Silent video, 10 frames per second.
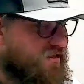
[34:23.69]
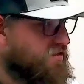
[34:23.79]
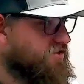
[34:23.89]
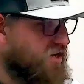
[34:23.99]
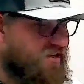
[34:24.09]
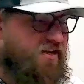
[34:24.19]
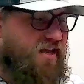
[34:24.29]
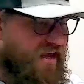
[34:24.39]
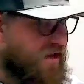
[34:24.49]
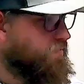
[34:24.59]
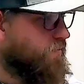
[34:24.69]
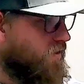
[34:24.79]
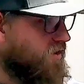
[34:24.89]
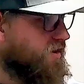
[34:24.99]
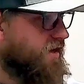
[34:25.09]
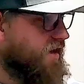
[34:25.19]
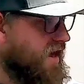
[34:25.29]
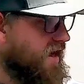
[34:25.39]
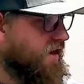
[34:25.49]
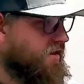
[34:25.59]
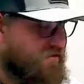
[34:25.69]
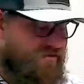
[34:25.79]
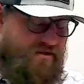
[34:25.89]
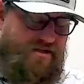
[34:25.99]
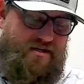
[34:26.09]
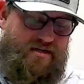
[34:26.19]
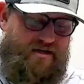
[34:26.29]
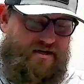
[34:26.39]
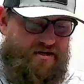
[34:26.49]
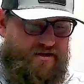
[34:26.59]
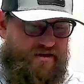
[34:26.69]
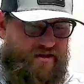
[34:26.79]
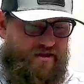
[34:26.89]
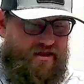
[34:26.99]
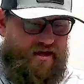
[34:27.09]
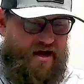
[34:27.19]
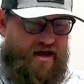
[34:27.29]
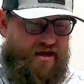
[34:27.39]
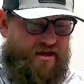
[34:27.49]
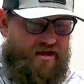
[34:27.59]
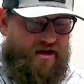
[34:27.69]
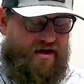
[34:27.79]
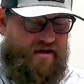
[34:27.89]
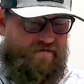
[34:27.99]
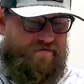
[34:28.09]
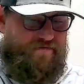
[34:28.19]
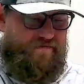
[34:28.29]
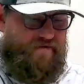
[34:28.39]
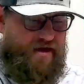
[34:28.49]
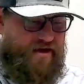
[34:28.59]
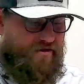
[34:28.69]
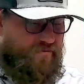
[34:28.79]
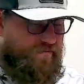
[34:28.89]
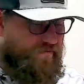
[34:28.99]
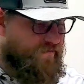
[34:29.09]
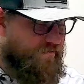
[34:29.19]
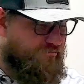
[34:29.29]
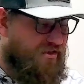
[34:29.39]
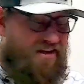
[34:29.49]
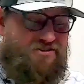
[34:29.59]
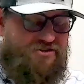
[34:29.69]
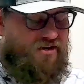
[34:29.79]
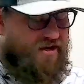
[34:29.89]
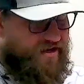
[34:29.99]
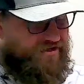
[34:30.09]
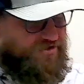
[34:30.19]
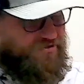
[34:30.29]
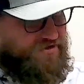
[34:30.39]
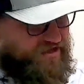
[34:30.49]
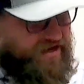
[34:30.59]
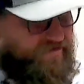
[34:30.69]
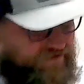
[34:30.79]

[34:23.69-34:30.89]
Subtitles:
Just keep working at it. I have had the pleasure, I guess you would say, of